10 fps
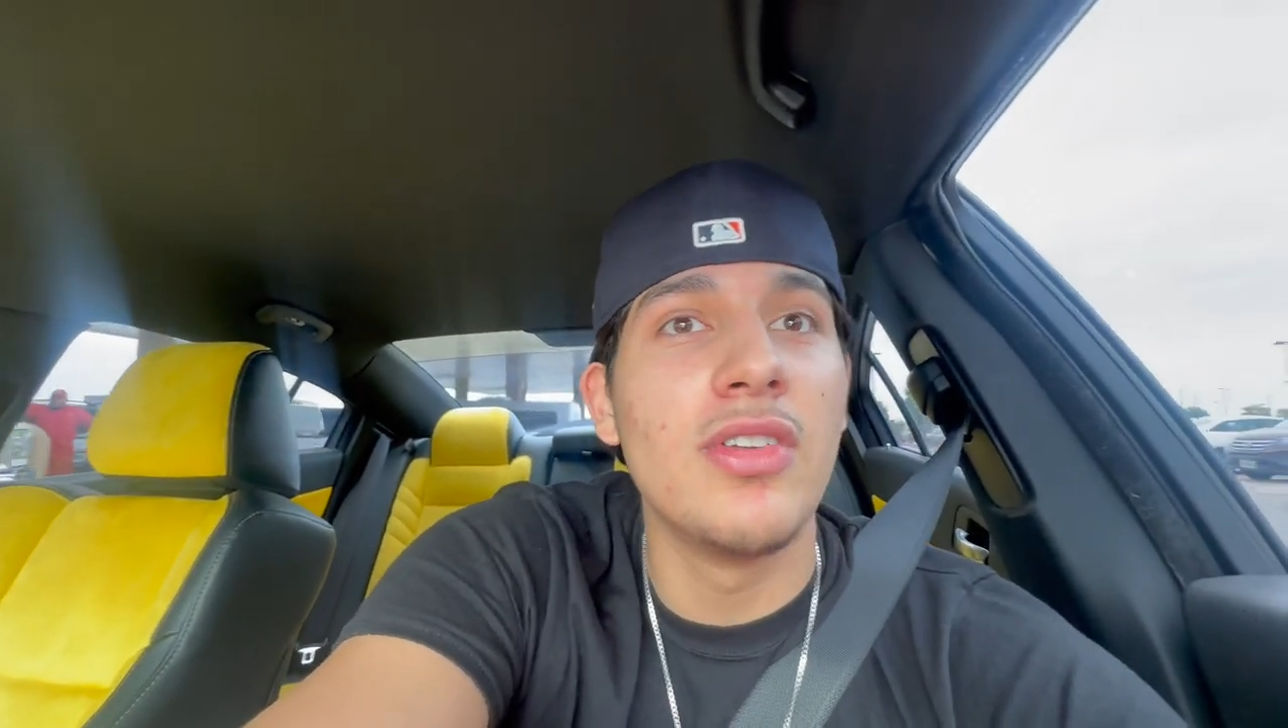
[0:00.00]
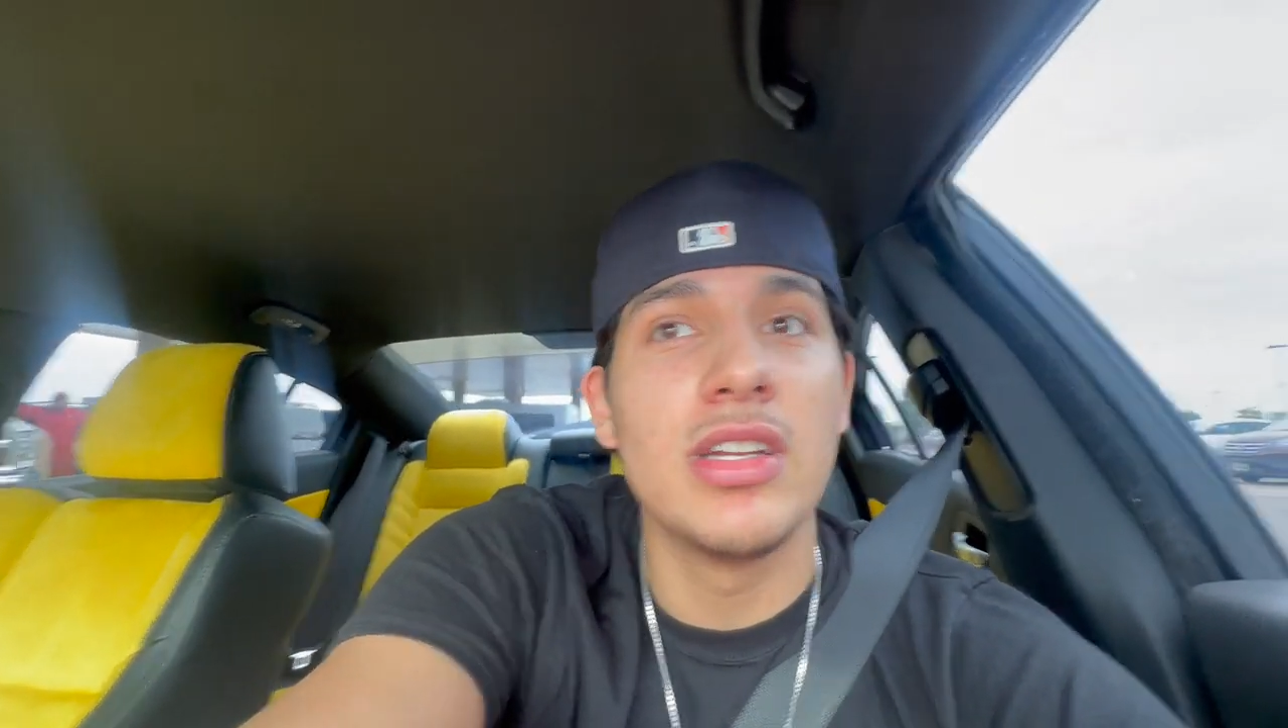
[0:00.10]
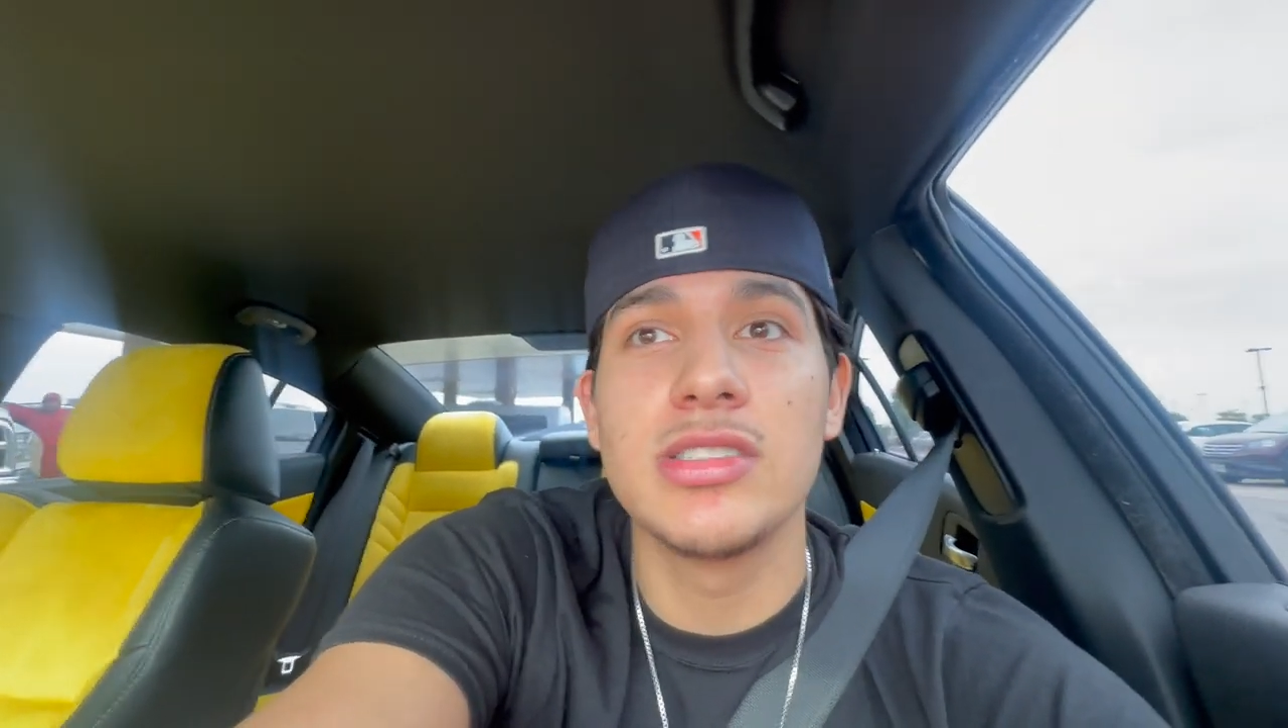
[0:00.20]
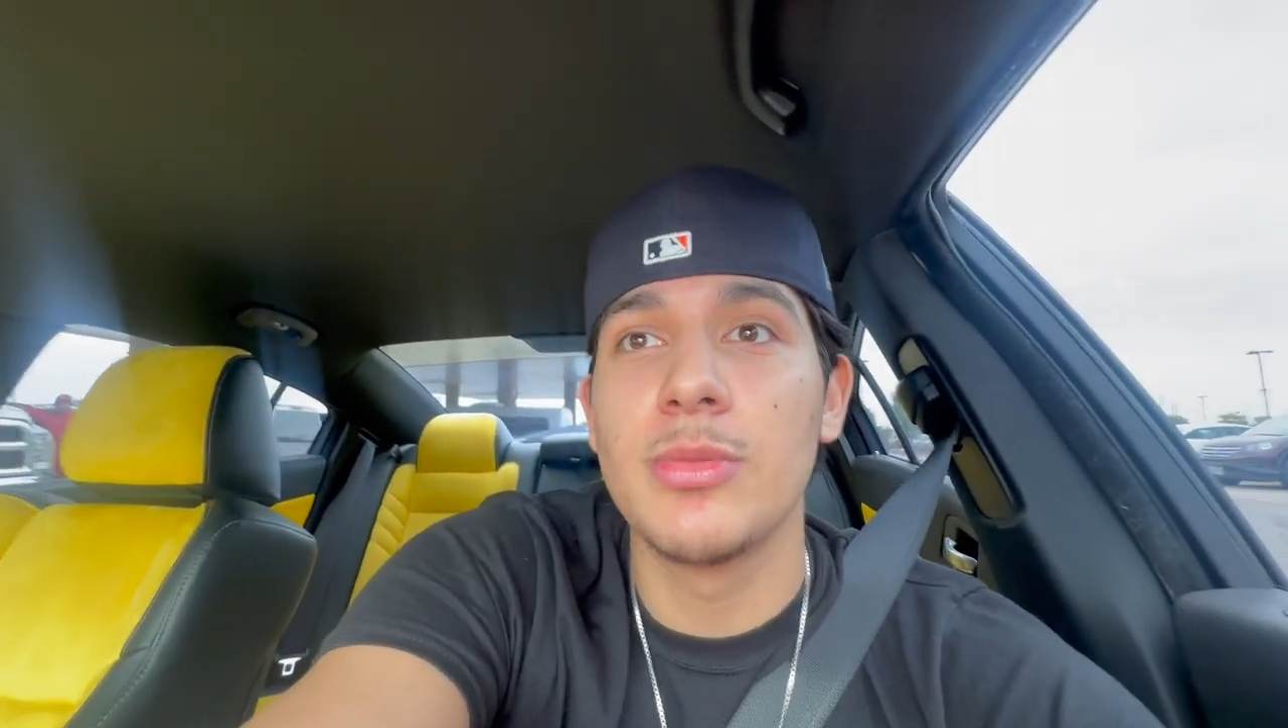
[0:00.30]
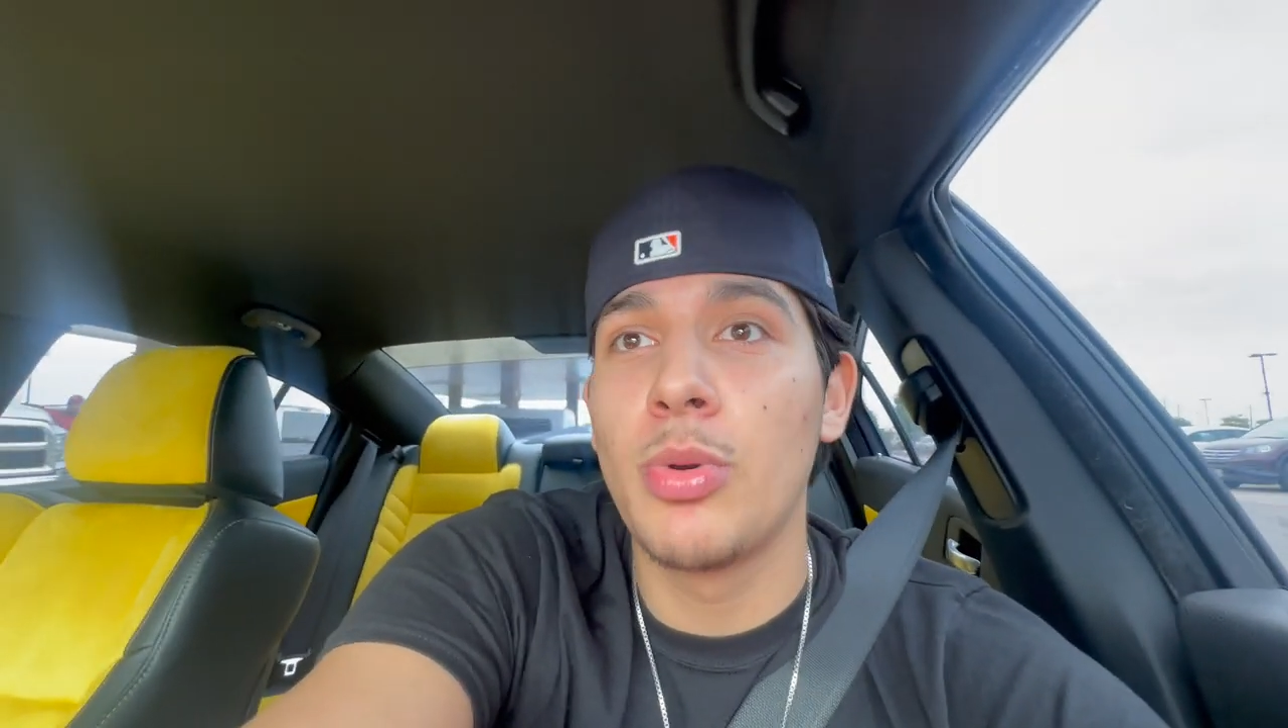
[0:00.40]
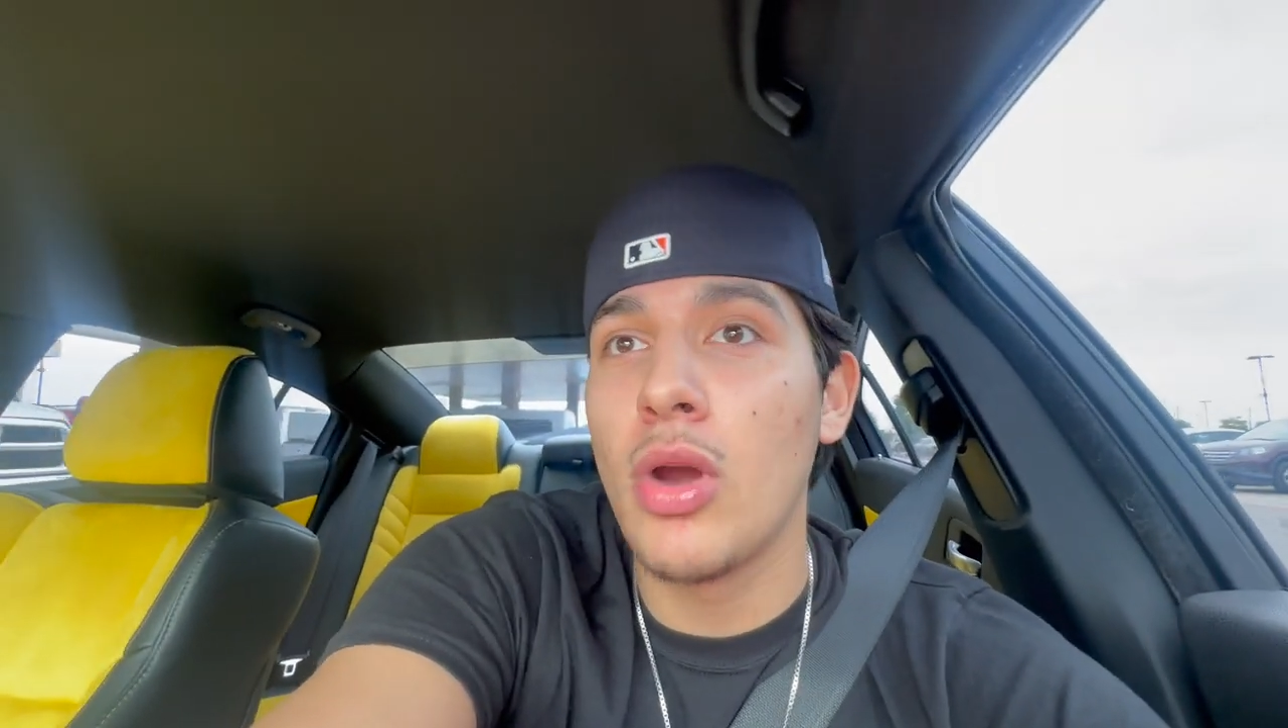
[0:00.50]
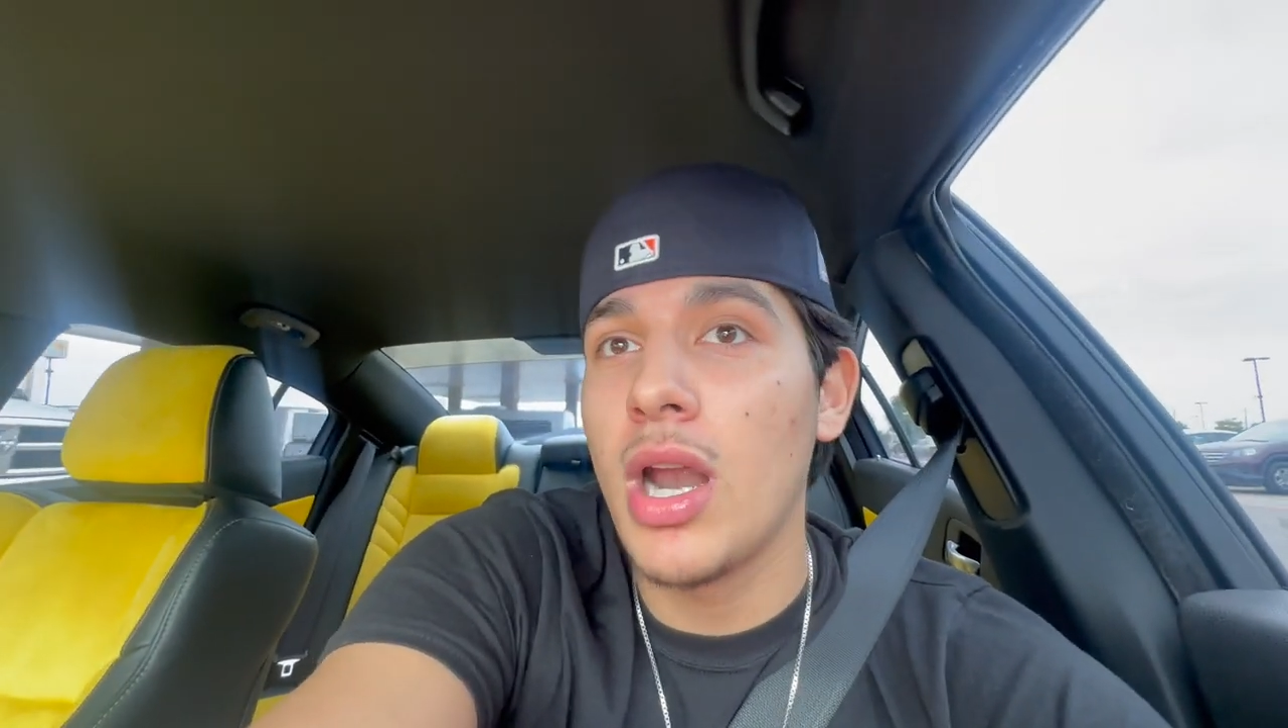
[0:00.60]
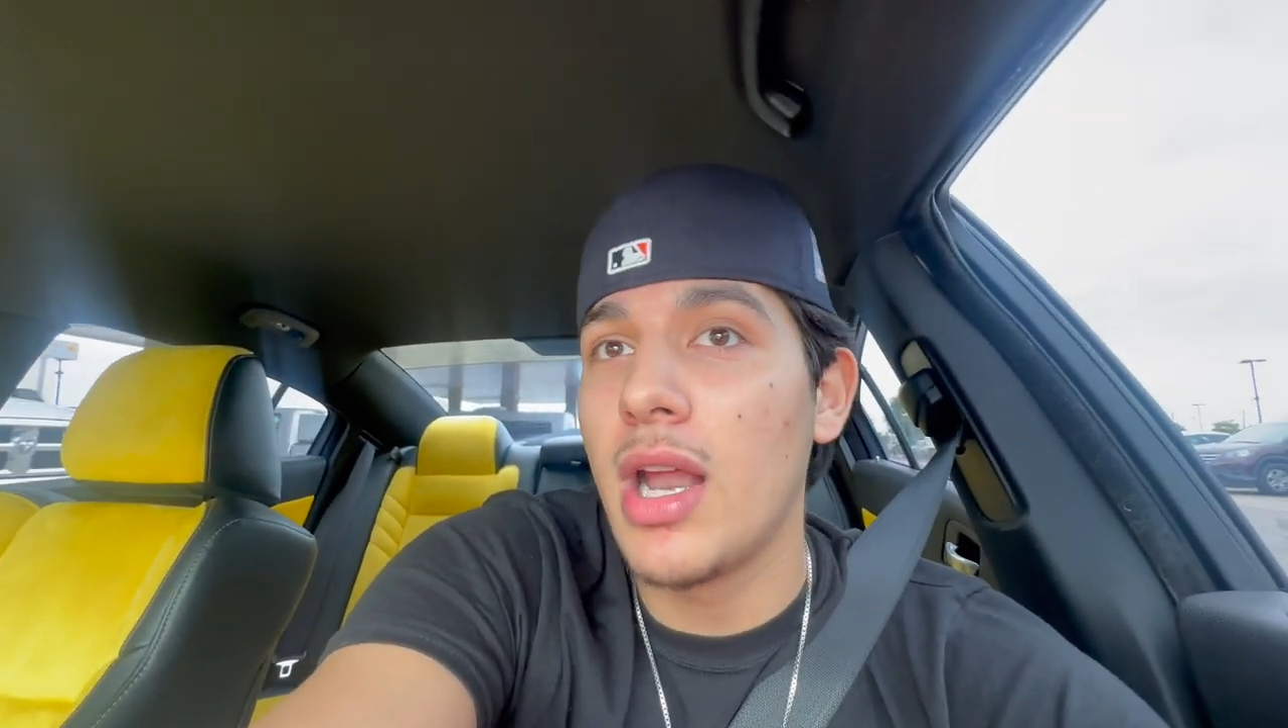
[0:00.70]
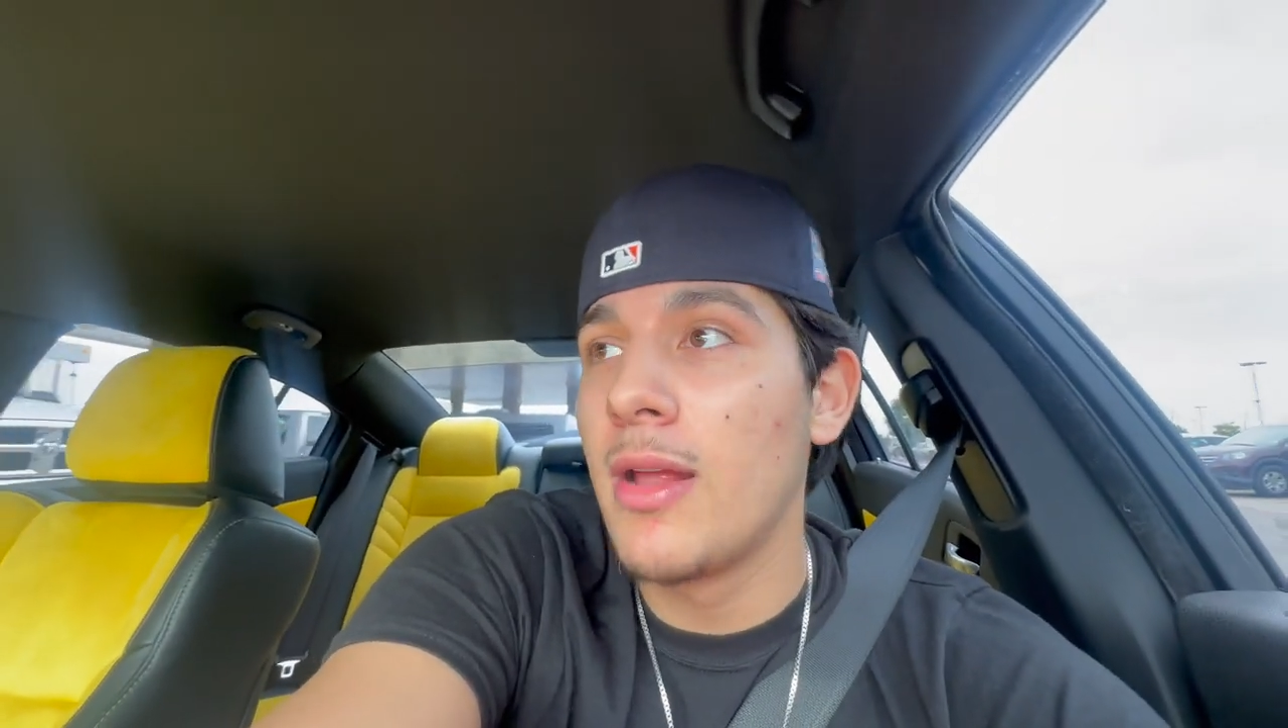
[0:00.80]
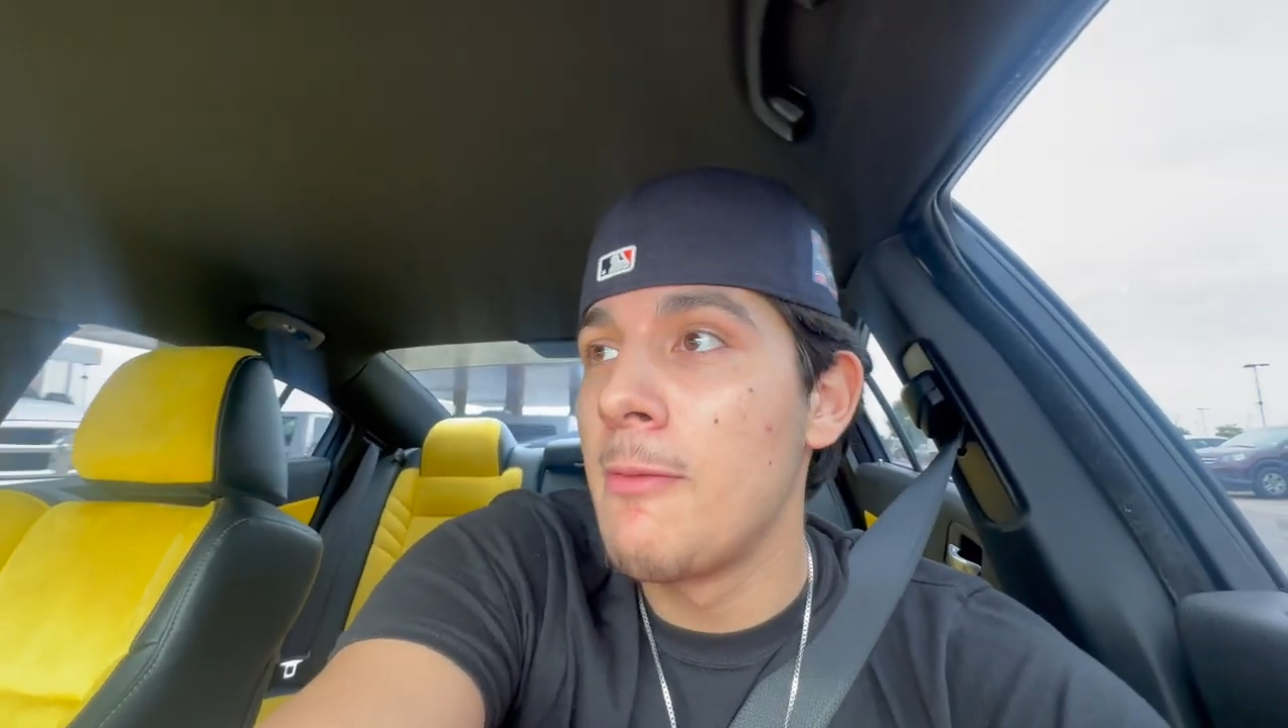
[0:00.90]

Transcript: and the support